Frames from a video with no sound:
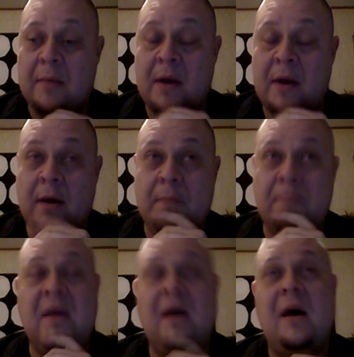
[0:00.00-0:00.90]
But uh,
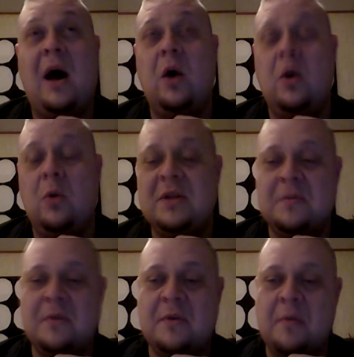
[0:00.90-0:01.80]
I
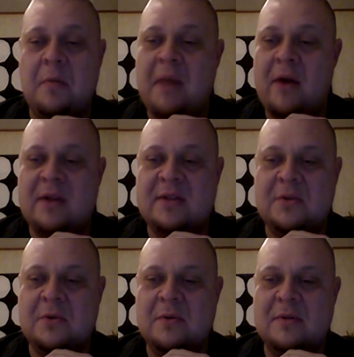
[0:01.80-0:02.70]
always compare it to